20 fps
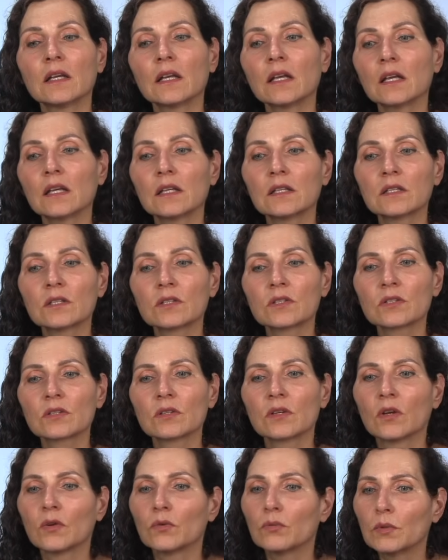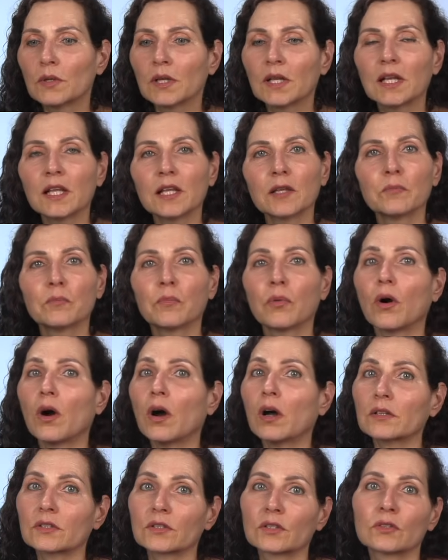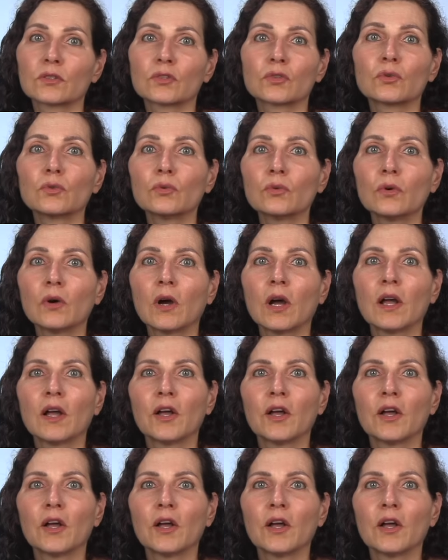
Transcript: it is really important to